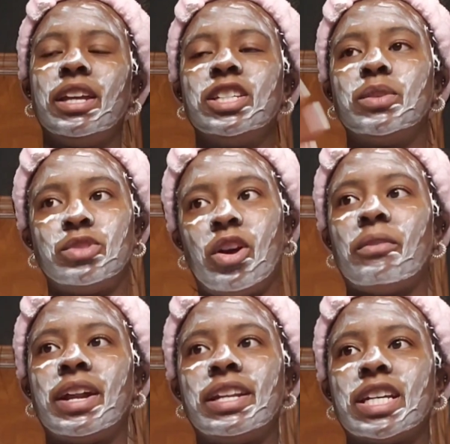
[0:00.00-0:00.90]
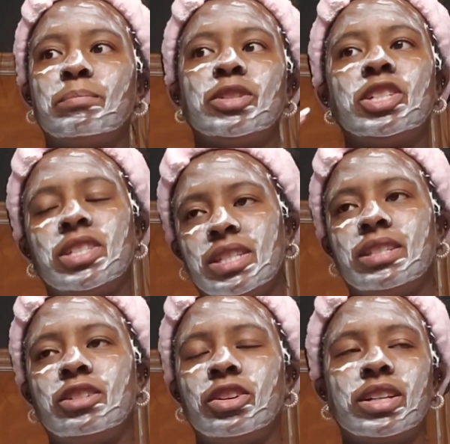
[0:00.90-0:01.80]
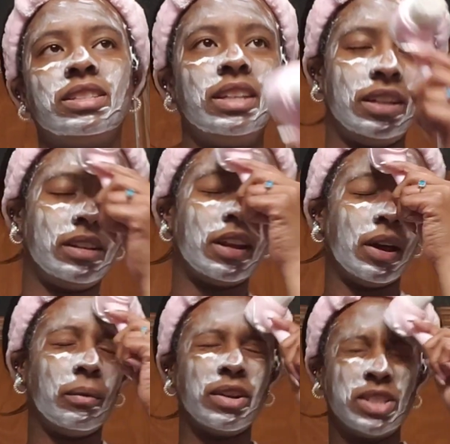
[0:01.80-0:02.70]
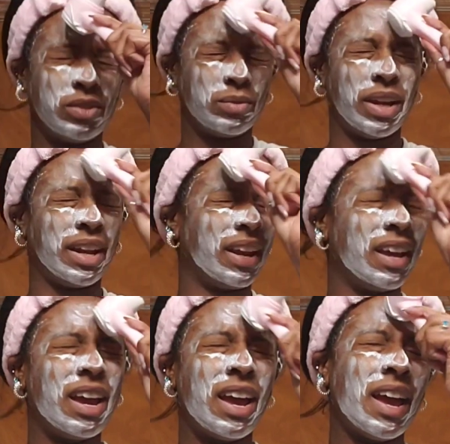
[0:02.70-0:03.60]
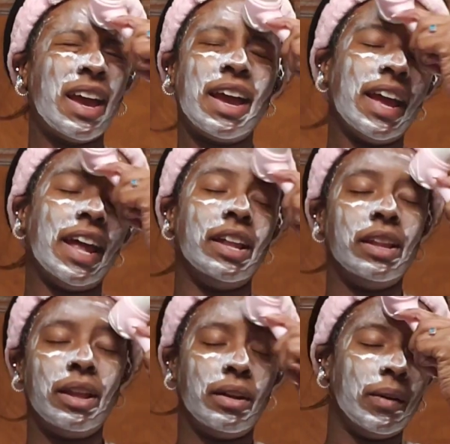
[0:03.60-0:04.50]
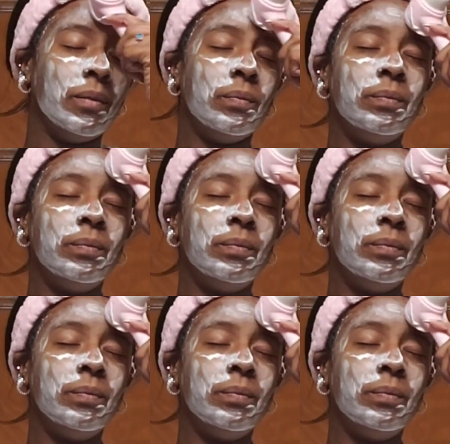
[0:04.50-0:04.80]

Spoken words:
She was already next, but she just took a seat while she was waiting. And the